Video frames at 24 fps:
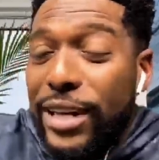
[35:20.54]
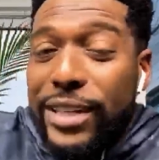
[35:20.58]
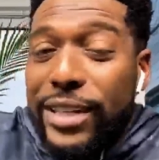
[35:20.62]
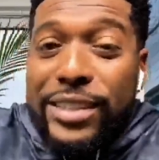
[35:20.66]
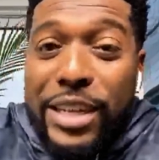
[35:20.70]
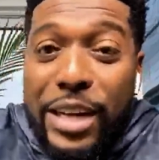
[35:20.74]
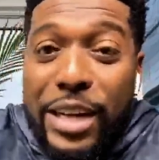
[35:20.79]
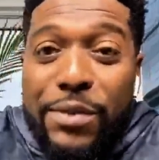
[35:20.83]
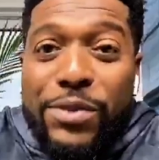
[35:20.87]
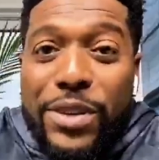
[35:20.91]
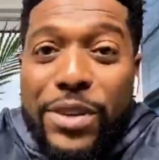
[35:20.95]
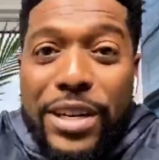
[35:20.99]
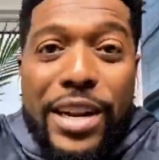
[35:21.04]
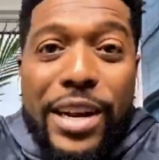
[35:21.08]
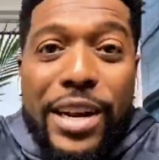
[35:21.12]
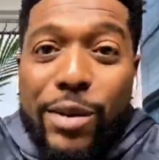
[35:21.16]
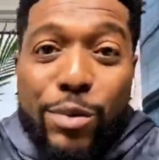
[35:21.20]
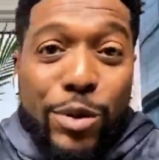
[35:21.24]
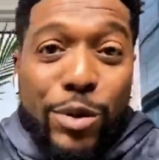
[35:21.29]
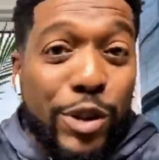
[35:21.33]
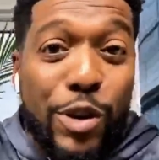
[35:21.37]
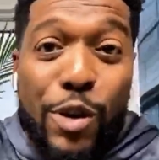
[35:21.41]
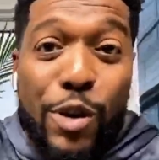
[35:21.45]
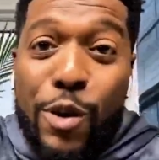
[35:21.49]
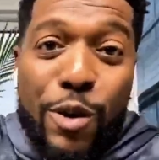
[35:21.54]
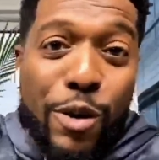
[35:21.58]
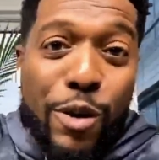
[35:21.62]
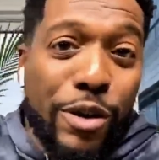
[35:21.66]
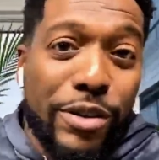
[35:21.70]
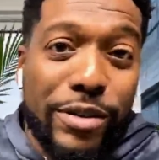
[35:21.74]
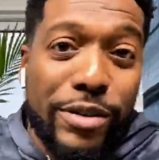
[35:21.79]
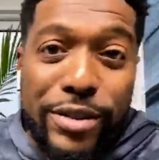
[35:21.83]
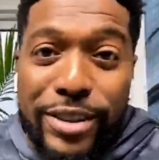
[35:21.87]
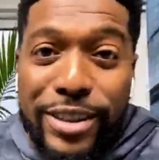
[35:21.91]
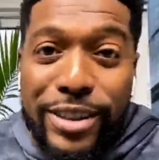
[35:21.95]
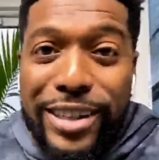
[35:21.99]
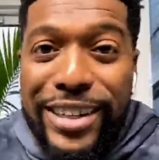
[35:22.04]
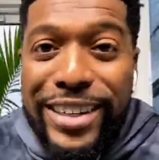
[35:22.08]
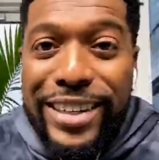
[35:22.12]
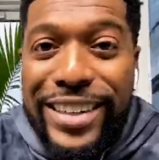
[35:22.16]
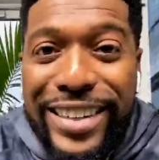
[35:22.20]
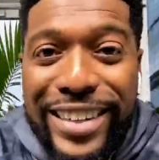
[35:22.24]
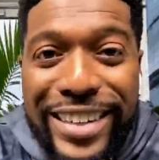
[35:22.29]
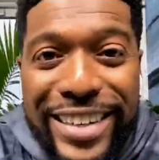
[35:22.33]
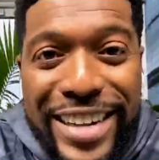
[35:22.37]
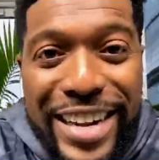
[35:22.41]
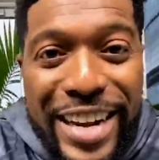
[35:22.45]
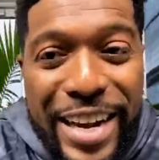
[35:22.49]
my safety net was gone
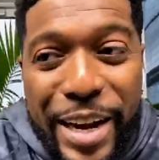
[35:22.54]
mm-hmm.